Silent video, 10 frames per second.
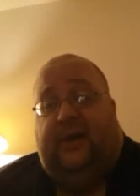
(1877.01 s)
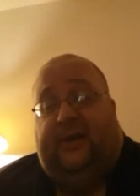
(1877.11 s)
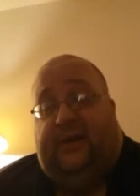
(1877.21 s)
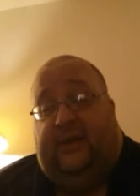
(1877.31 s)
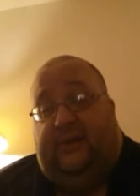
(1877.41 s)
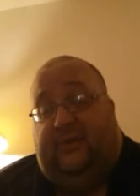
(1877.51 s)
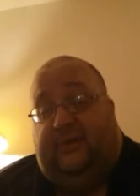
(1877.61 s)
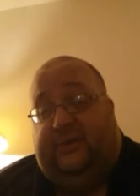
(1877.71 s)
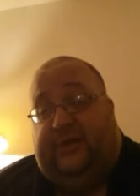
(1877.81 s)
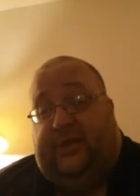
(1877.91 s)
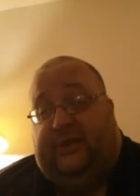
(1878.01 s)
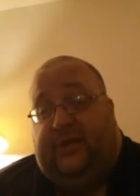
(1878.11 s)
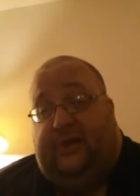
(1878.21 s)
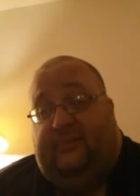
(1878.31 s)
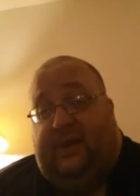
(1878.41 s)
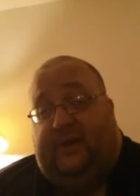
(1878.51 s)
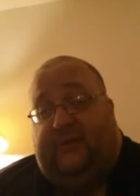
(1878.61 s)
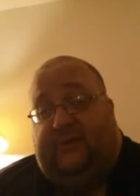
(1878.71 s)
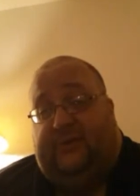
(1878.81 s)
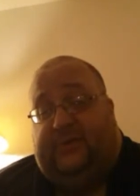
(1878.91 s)
And then of course you had Shawn
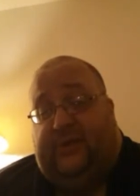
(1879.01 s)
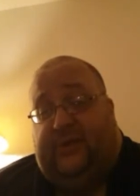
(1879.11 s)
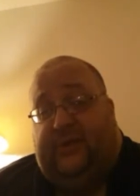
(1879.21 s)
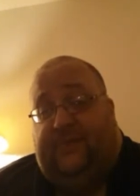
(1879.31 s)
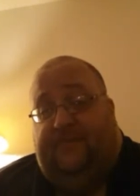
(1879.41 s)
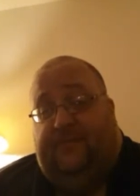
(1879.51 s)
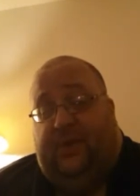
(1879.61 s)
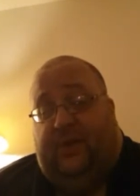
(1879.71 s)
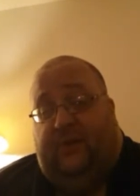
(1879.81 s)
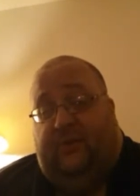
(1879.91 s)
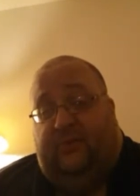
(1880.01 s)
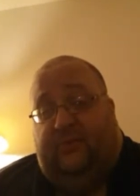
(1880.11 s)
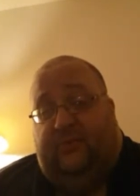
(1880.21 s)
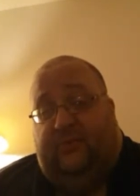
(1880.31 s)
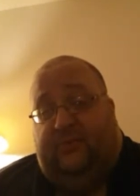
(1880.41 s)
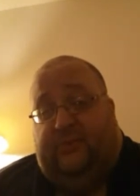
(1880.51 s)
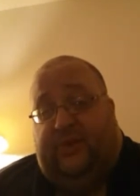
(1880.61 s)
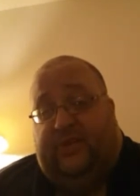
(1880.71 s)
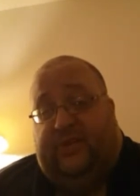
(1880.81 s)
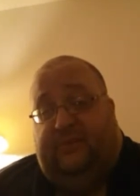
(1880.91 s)
Michaels, you know,
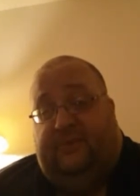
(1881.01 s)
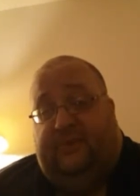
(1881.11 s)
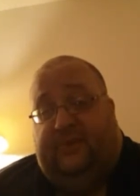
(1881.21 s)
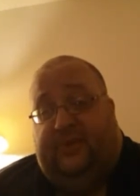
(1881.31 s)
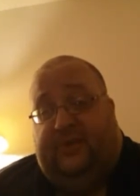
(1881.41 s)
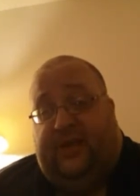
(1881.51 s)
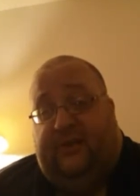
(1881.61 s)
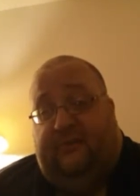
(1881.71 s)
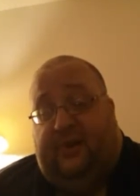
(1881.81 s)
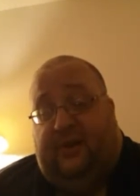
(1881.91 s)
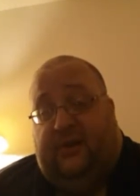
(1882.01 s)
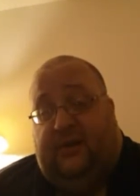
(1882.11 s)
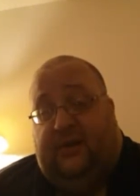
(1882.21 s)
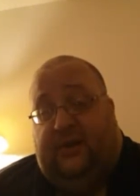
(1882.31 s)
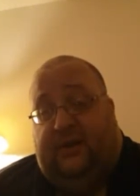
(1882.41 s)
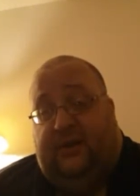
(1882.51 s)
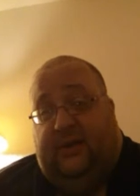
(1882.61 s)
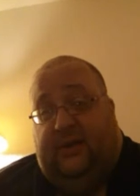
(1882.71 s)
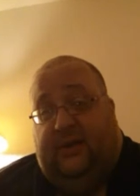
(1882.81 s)
sweet chin music, CM Punk, and